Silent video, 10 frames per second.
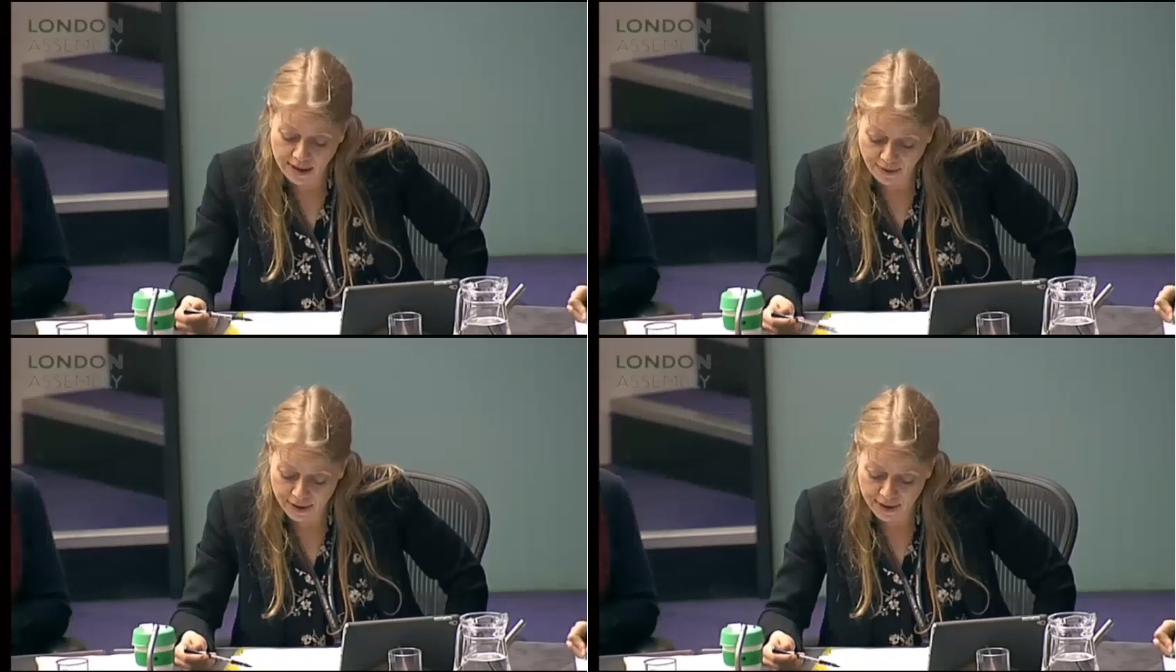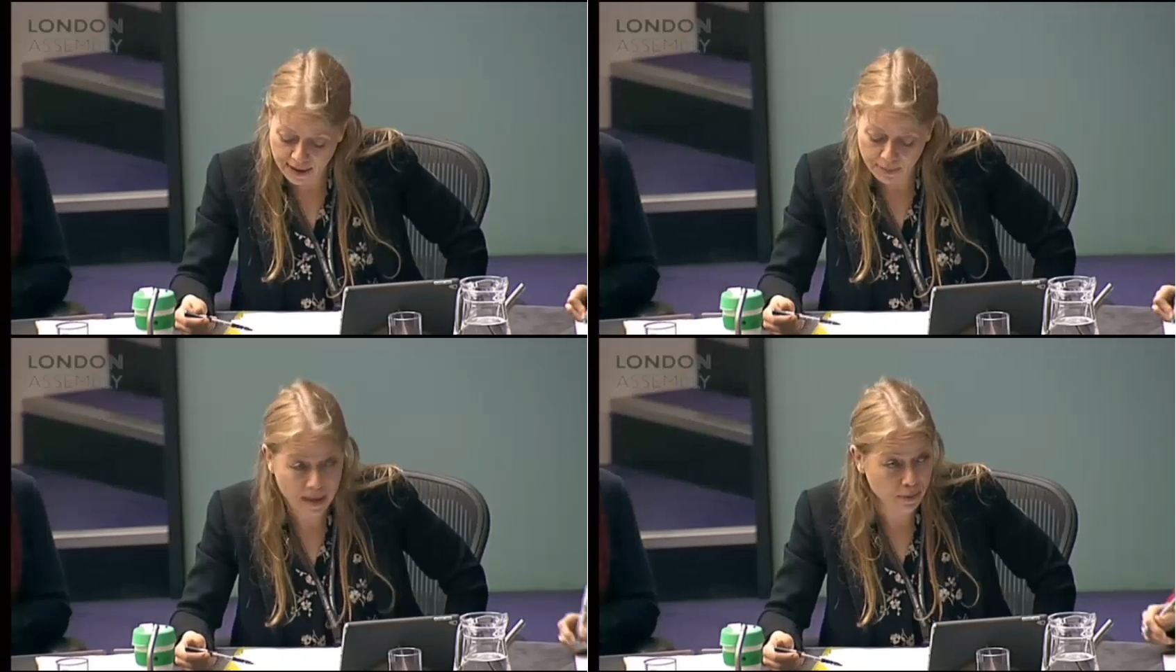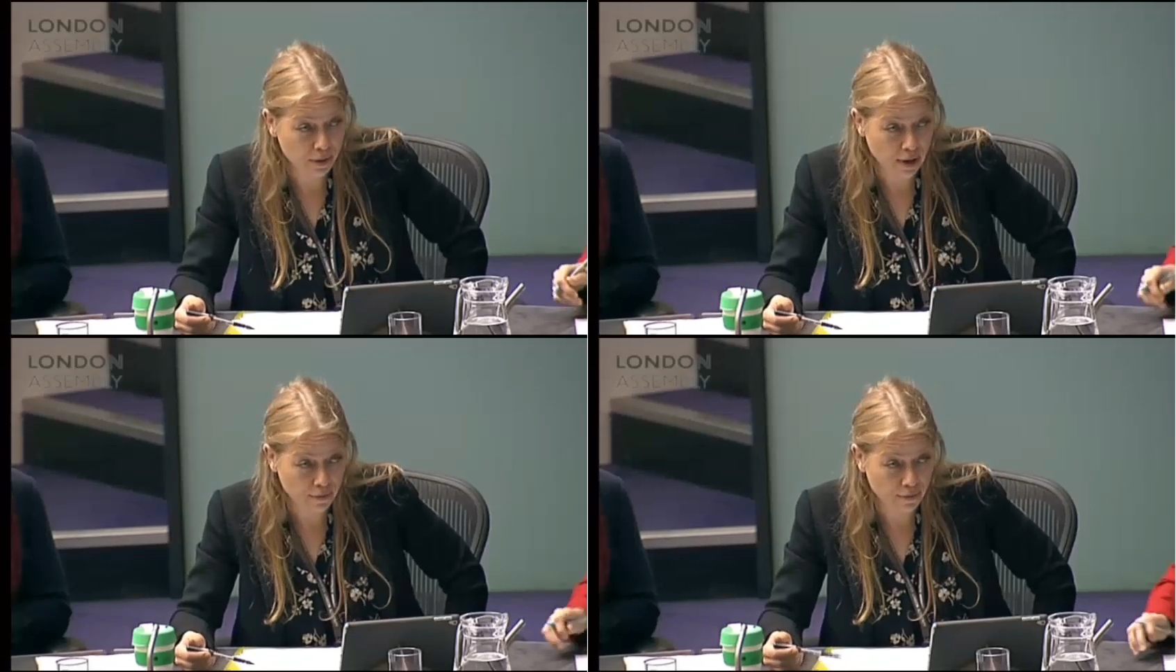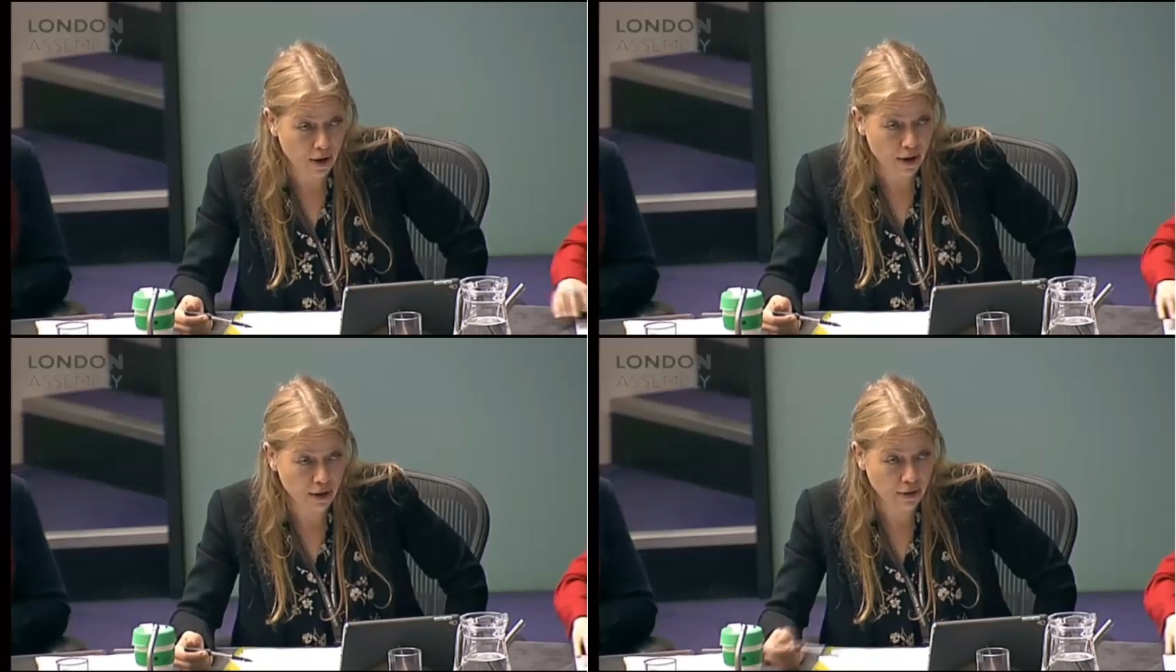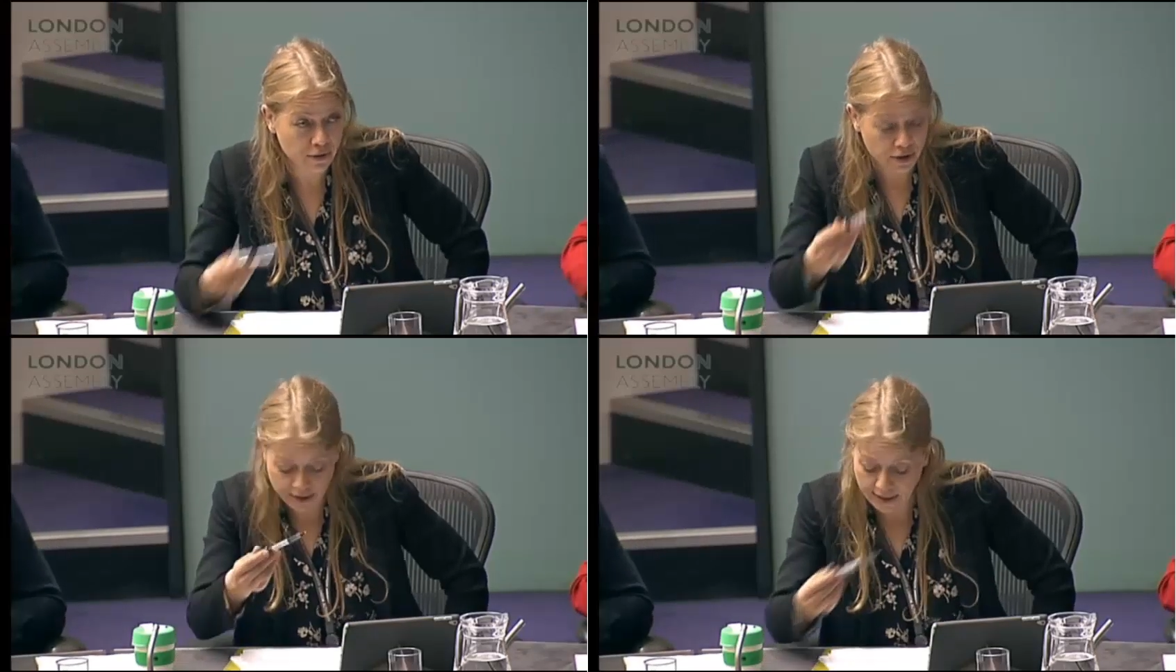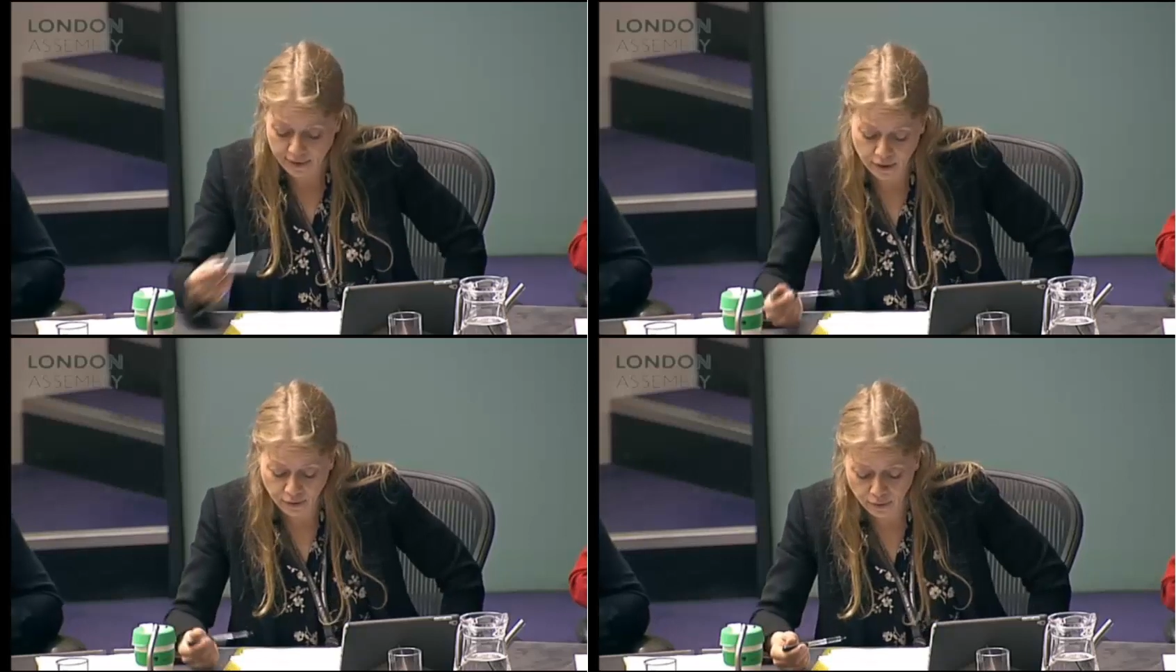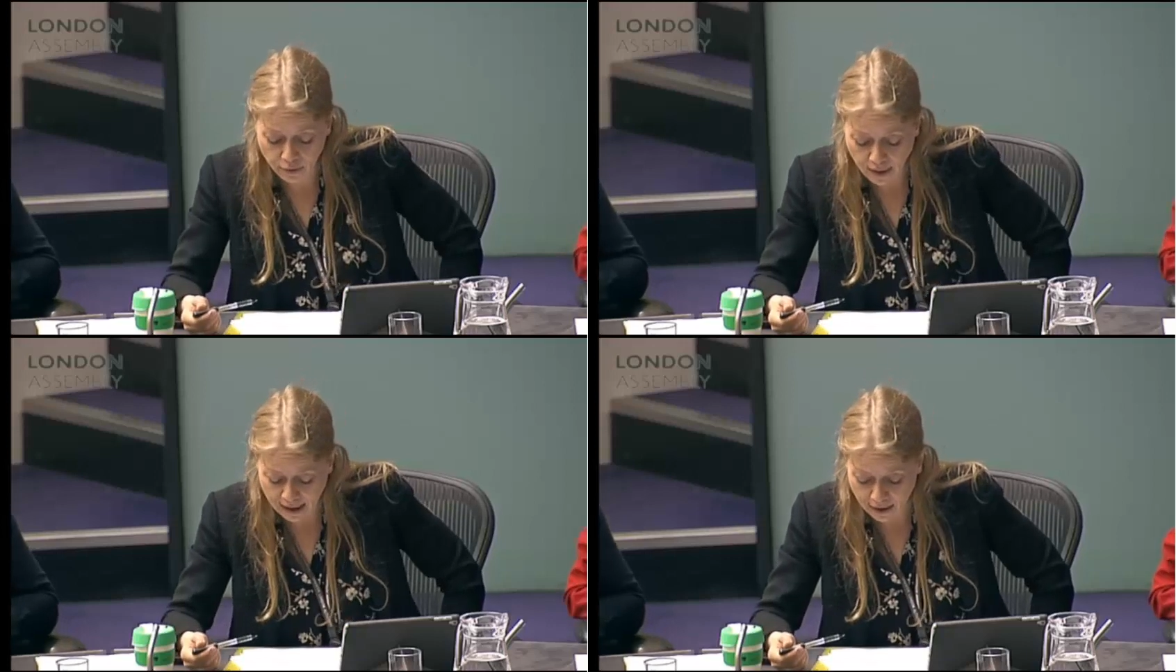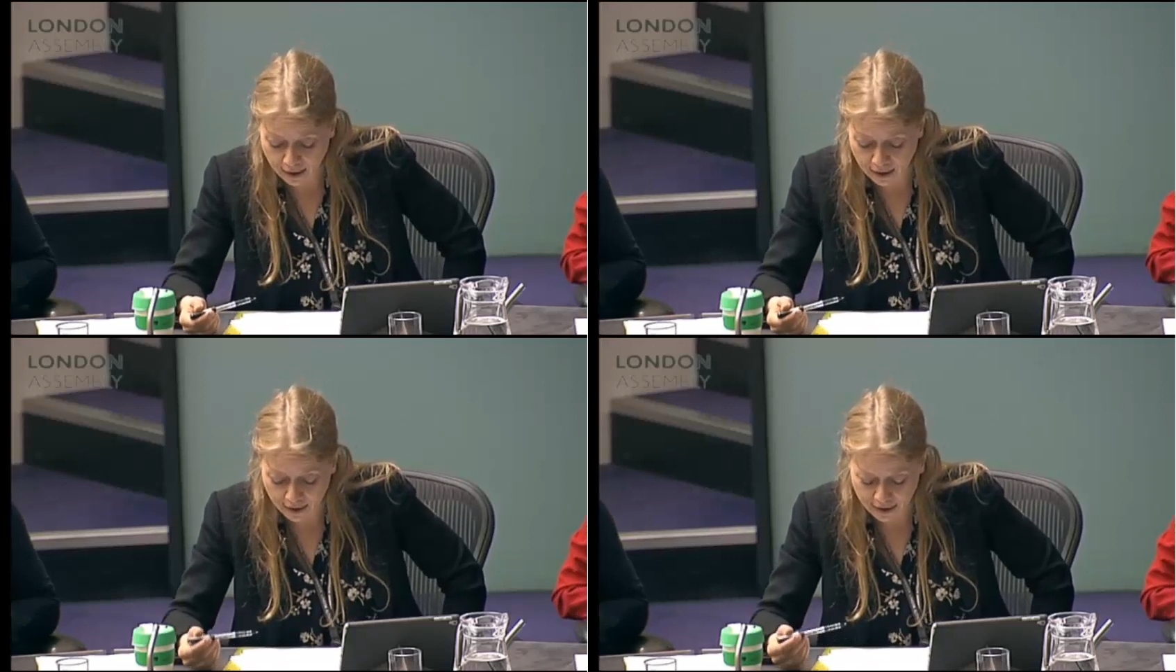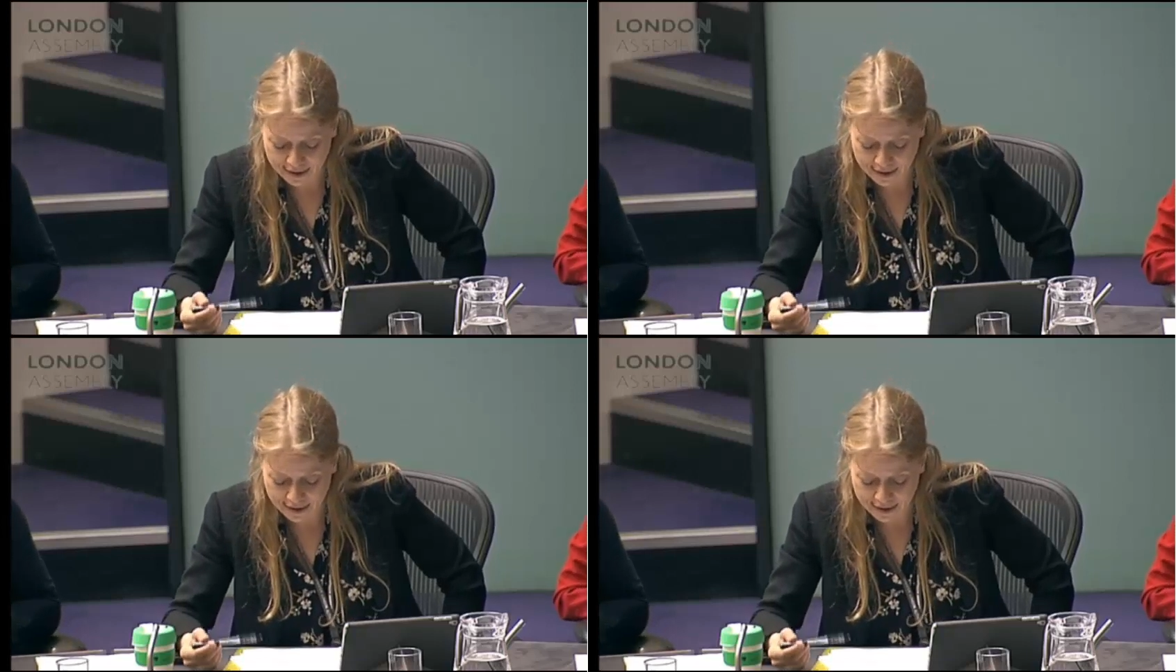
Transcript: 70 people so far. You've just said that you are